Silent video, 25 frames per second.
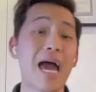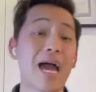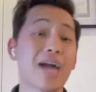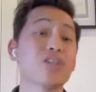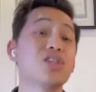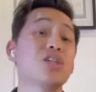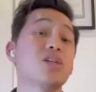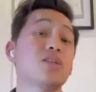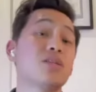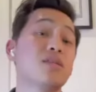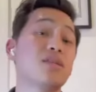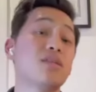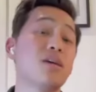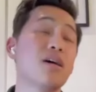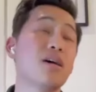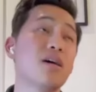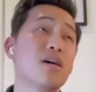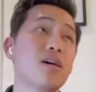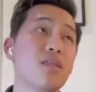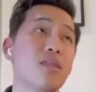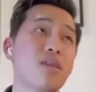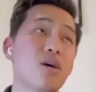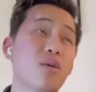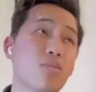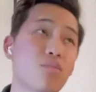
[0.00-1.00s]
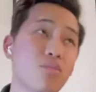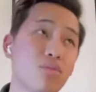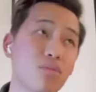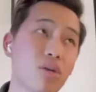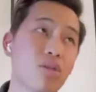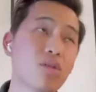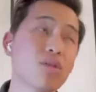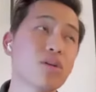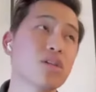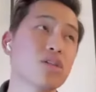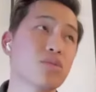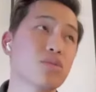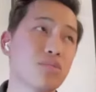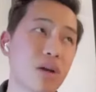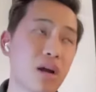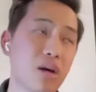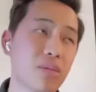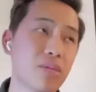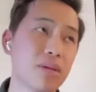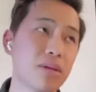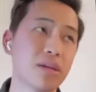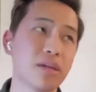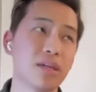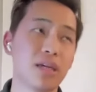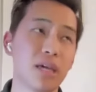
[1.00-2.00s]
Actually, the brokers
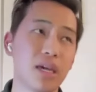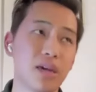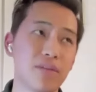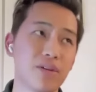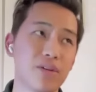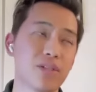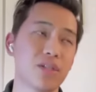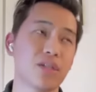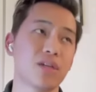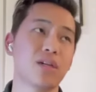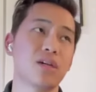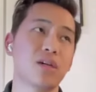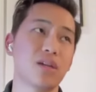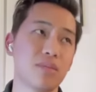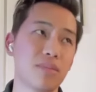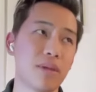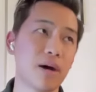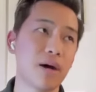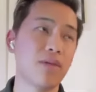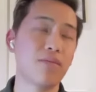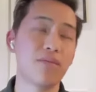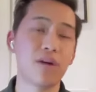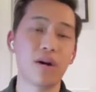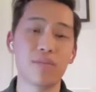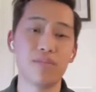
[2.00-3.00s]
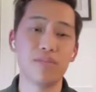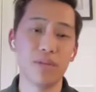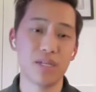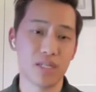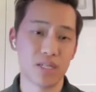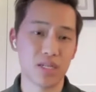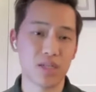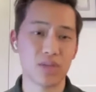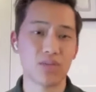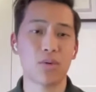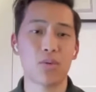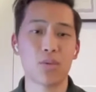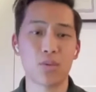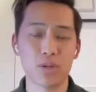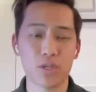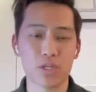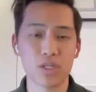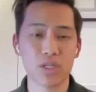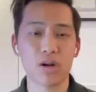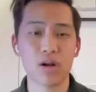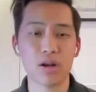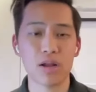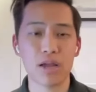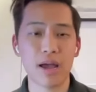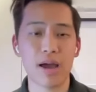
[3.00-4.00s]
probably gave us a good amount of our business when we were
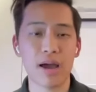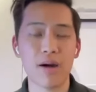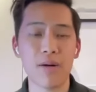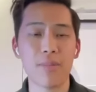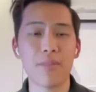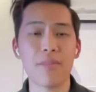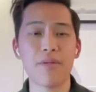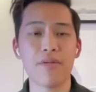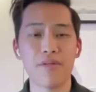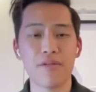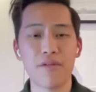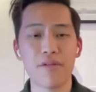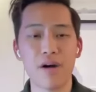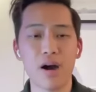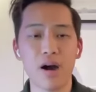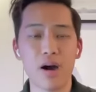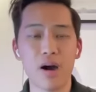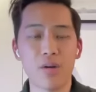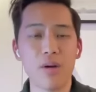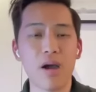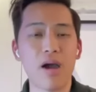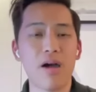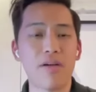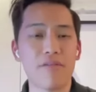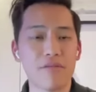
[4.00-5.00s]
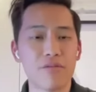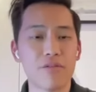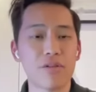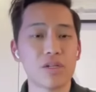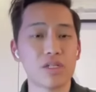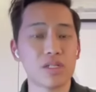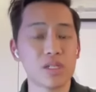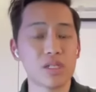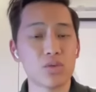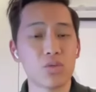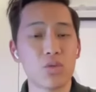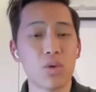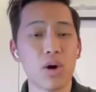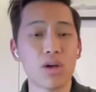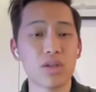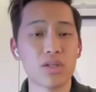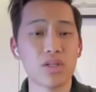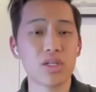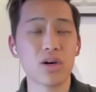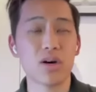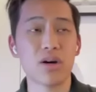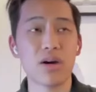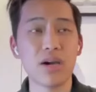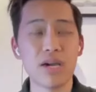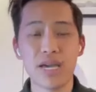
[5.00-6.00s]
starting out at first as well.
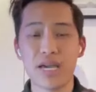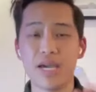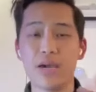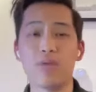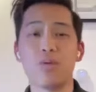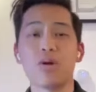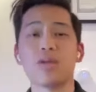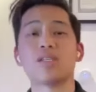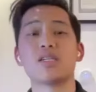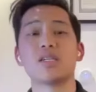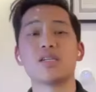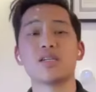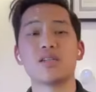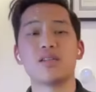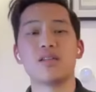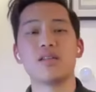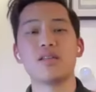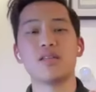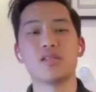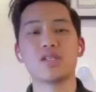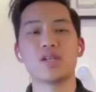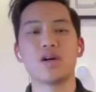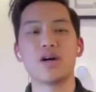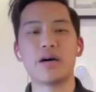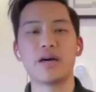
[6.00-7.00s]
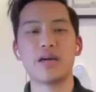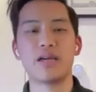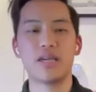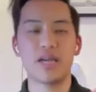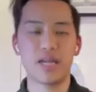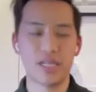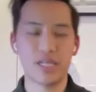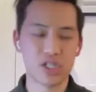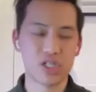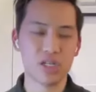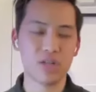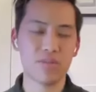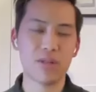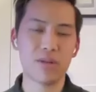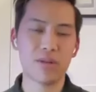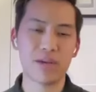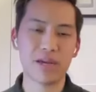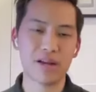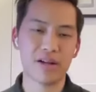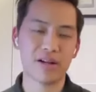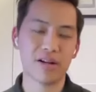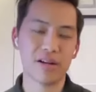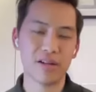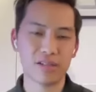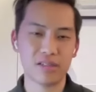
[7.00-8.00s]
So it wasn't, just a
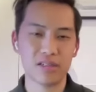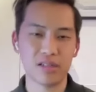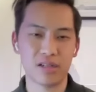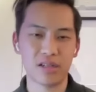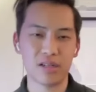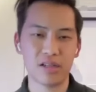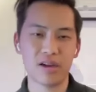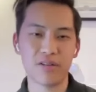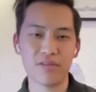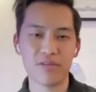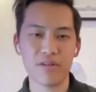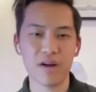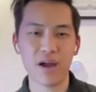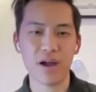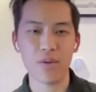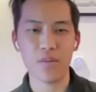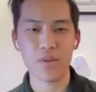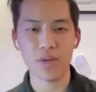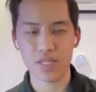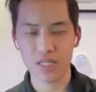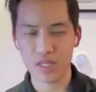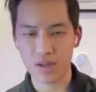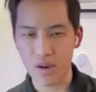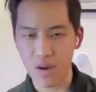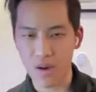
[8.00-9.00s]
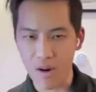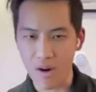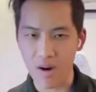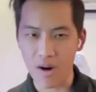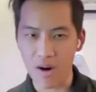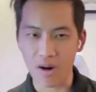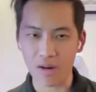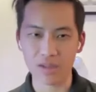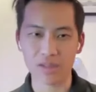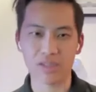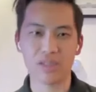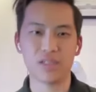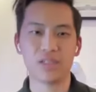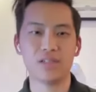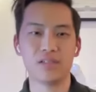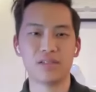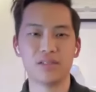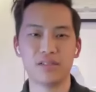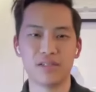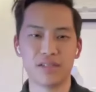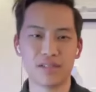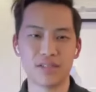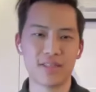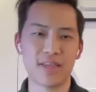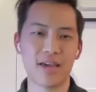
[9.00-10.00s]
minute to clarify, it wasn't all
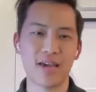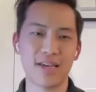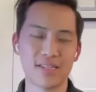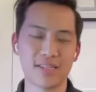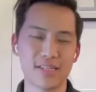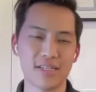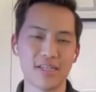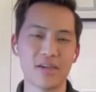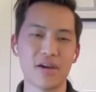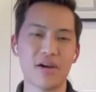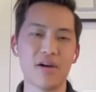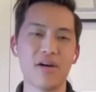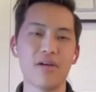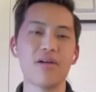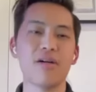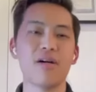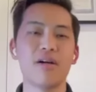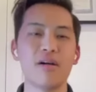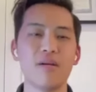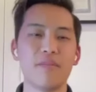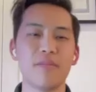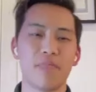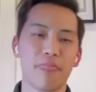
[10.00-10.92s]
just the SEO.